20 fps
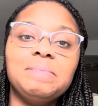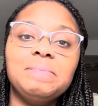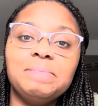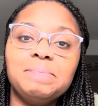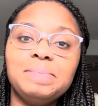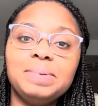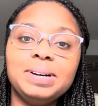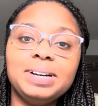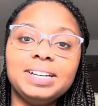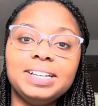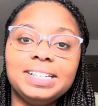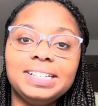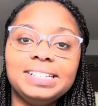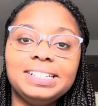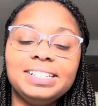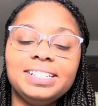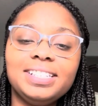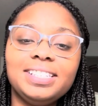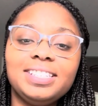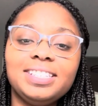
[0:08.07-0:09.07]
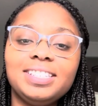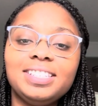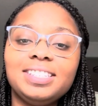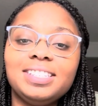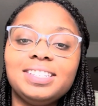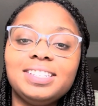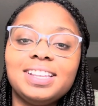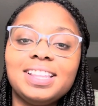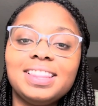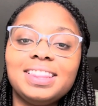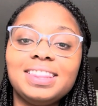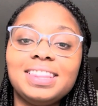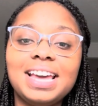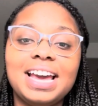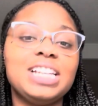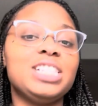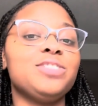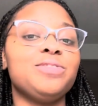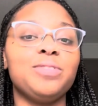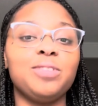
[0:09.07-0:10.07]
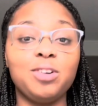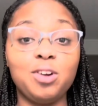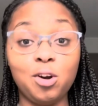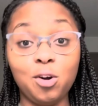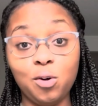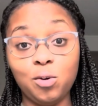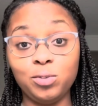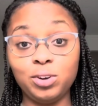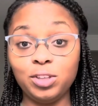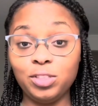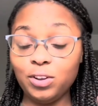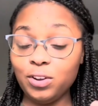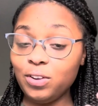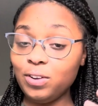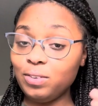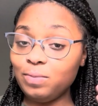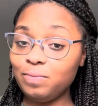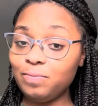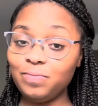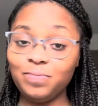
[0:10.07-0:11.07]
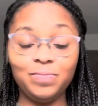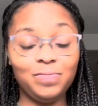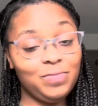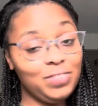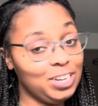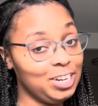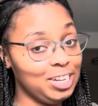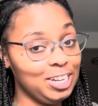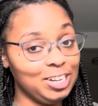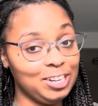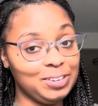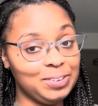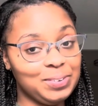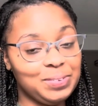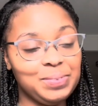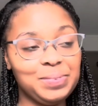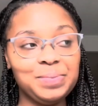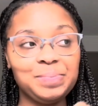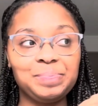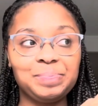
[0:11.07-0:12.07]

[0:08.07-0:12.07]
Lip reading: But that's for a whole nother video.